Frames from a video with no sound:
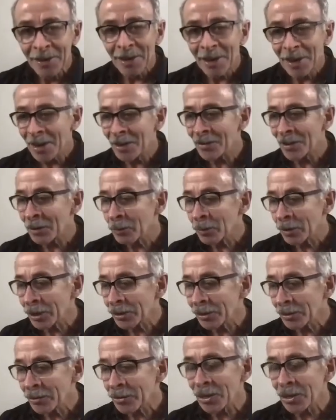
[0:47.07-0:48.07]
And then we're going
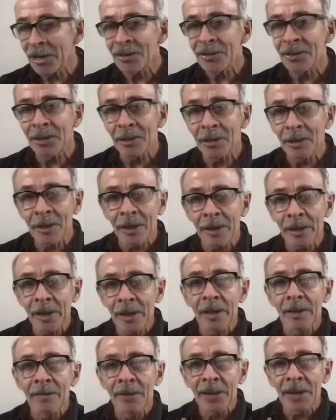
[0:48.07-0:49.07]
to do things that look at
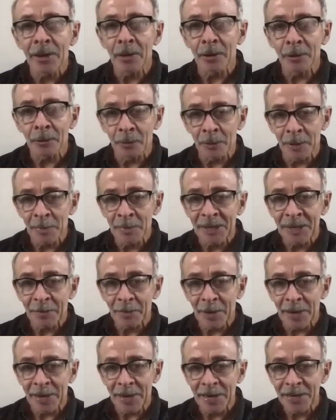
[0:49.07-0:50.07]
clavicular rib
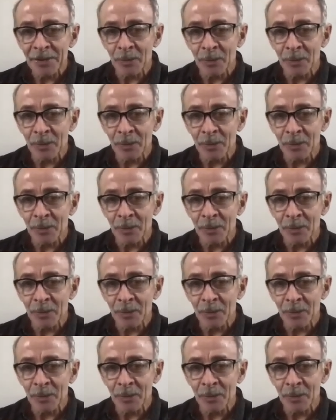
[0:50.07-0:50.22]
space,